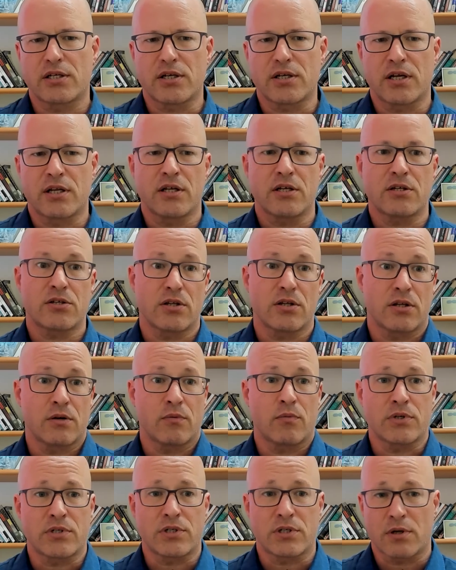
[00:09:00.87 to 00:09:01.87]
and there
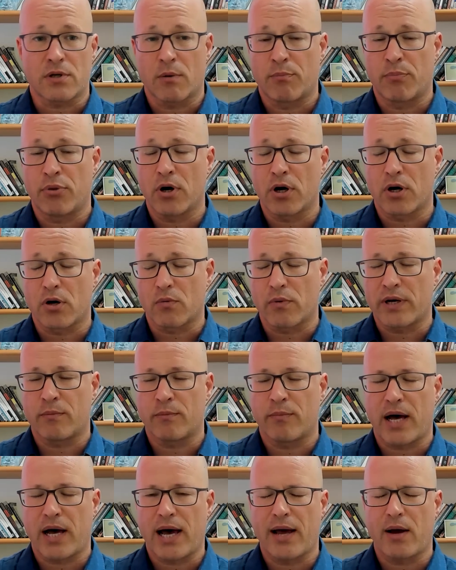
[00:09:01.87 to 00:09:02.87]
was a book written
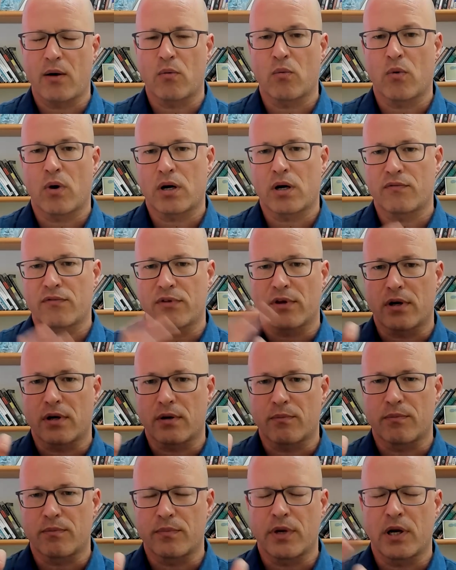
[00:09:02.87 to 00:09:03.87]
by one of
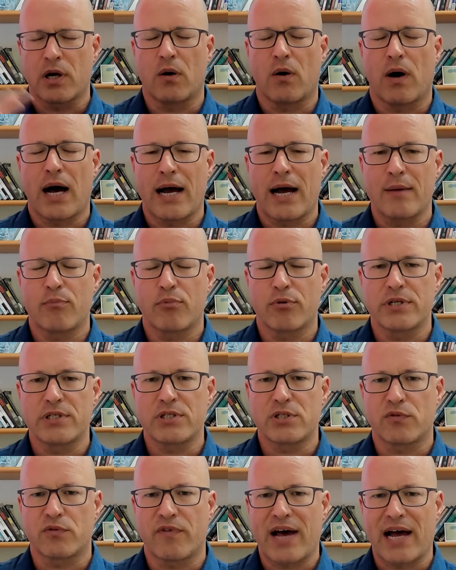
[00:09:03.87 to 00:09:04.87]
the, high
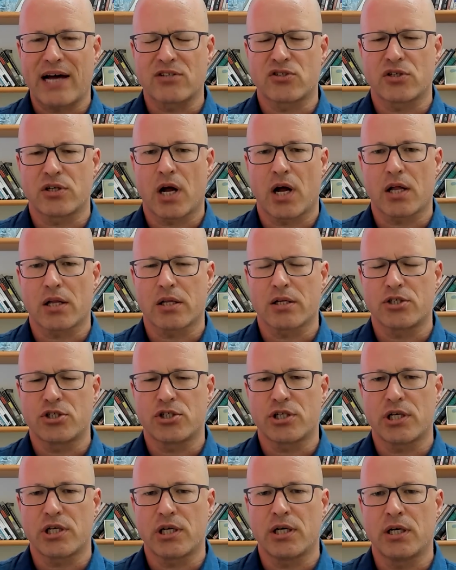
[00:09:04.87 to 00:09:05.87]
priests of
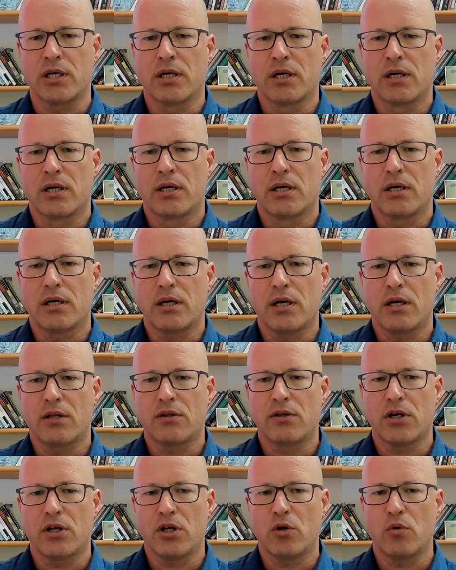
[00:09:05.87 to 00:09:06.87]
vaccinology in
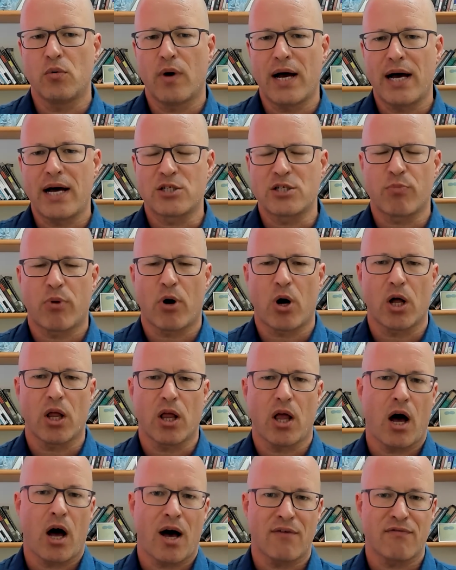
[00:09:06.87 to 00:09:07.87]
the U.S.,
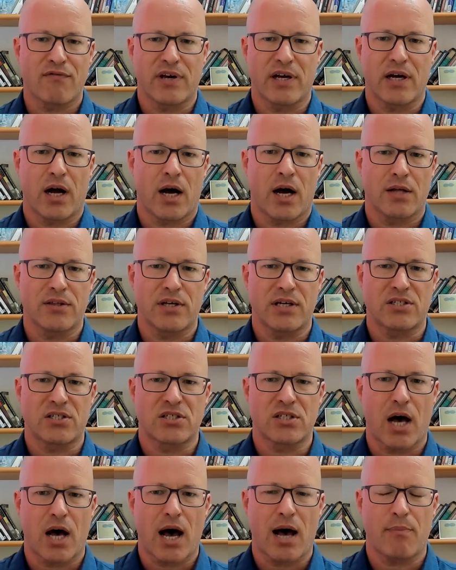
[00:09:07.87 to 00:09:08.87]
Paul Offit, on this
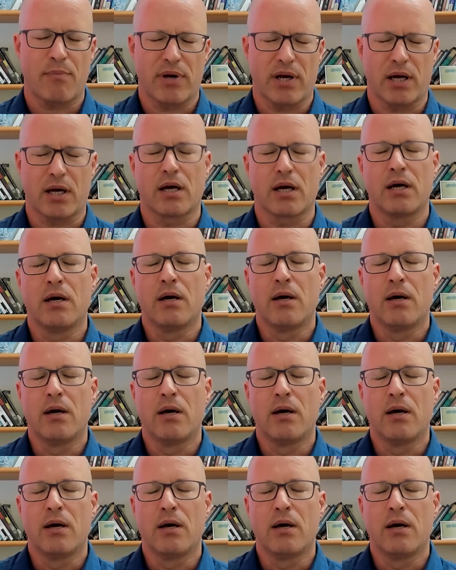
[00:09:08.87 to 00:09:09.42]
topic.